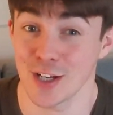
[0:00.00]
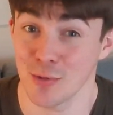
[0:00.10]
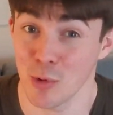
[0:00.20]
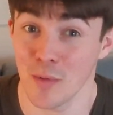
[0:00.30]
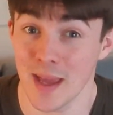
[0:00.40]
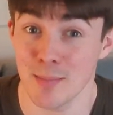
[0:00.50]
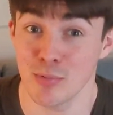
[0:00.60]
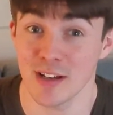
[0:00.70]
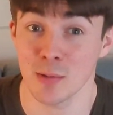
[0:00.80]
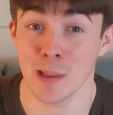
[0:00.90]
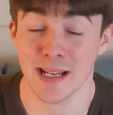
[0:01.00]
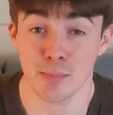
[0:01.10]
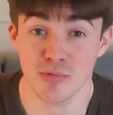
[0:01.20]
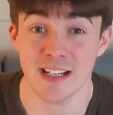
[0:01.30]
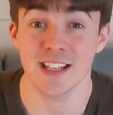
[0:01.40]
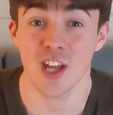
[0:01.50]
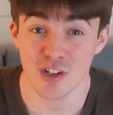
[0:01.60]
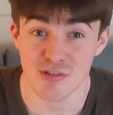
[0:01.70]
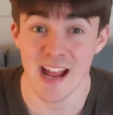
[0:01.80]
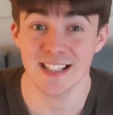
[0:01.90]
Will they bring the
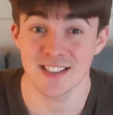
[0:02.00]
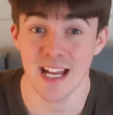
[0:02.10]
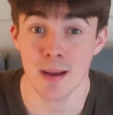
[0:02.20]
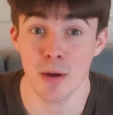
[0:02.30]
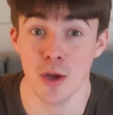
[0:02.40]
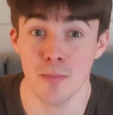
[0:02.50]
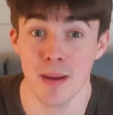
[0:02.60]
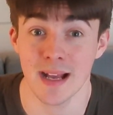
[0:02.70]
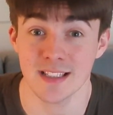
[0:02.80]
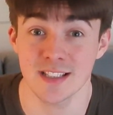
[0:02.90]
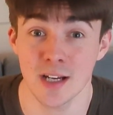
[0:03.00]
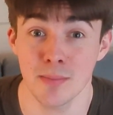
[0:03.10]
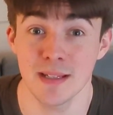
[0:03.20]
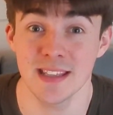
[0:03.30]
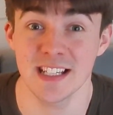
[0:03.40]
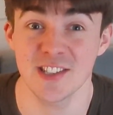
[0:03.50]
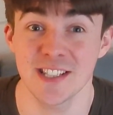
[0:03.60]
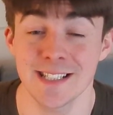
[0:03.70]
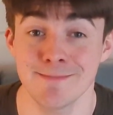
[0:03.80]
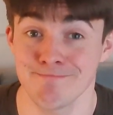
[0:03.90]
Grand Slam home back to Dublin this
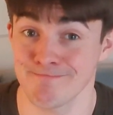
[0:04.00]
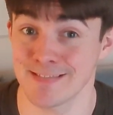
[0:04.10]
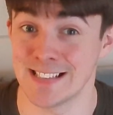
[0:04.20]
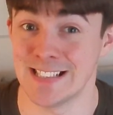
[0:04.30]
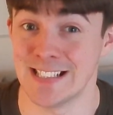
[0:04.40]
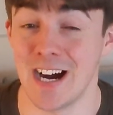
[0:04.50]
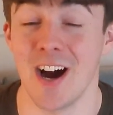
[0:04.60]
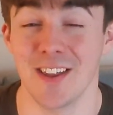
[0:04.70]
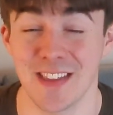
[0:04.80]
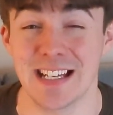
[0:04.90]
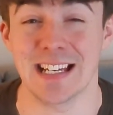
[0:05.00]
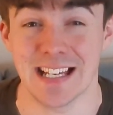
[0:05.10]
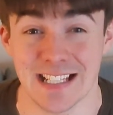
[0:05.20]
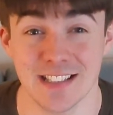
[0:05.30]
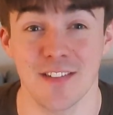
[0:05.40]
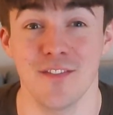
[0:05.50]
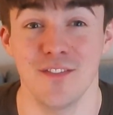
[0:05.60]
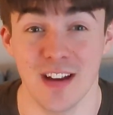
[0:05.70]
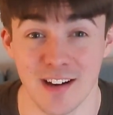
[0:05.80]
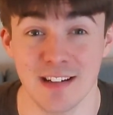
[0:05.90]
year? I think it's
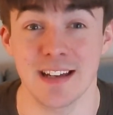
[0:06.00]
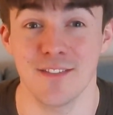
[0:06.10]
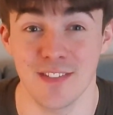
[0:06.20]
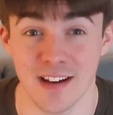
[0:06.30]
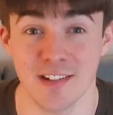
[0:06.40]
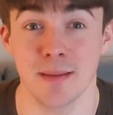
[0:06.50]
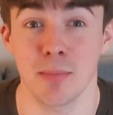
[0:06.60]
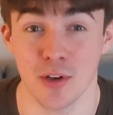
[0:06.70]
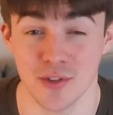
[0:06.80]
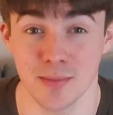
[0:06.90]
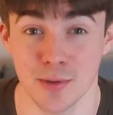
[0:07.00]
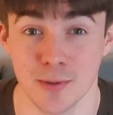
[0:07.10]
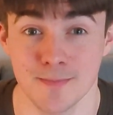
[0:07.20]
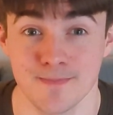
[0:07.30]
very, very possible.